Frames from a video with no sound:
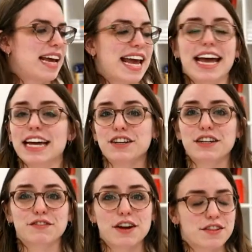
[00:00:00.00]
And you
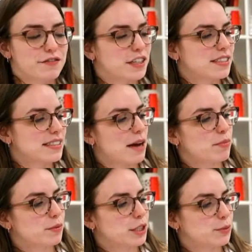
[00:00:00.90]
can run the first step,
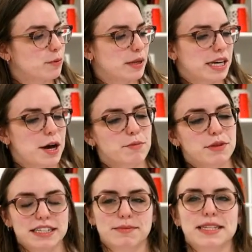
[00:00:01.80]
which will be a
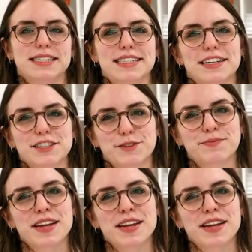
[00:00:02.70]
placement stitch.